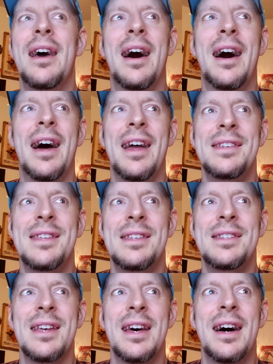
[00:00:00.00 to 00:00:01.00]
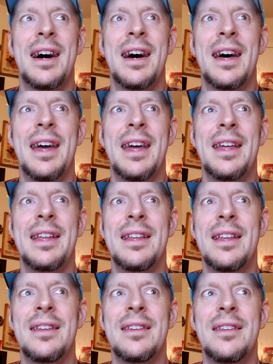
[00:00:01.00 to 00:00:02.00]
it says,
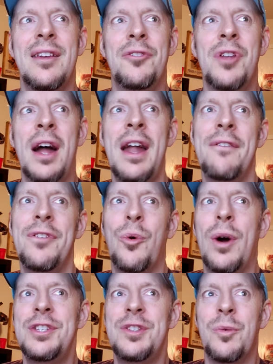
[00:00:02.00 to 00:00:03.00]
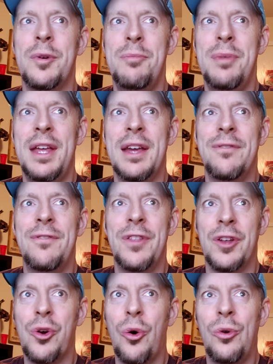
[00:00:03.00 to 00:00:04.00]
not out of the question would be if
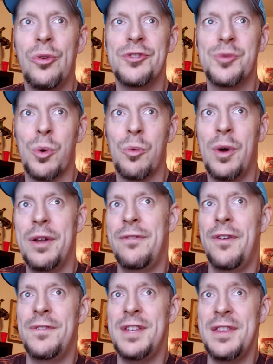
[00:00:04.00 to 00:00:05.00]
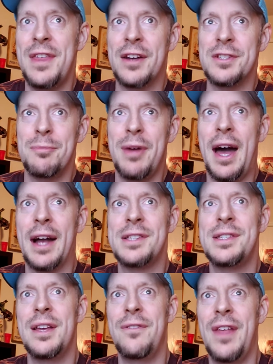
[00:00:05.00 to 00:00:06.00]
the golds were 1 in 15,000
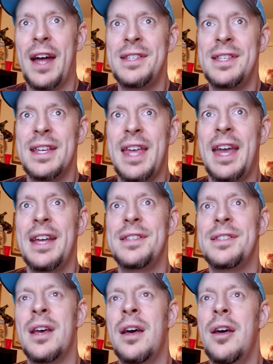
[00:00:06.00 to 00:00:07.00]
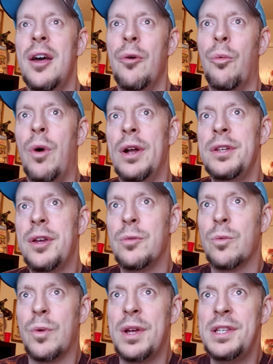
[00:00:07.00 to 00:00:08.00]
packs. If that's the case, one
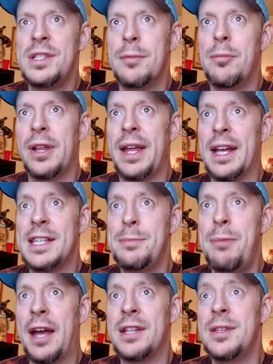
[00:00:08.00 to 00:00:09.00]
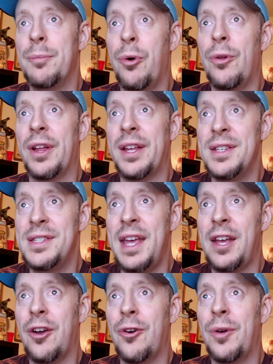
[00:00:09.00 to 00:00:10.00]
could reasonably expect to pull a
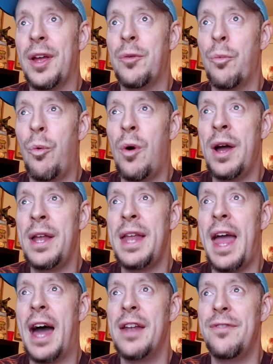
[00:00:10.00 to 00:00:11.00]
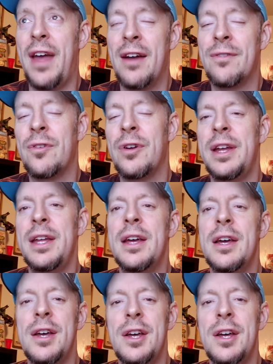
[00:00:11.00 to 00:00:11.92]
Canseco in 1 out of every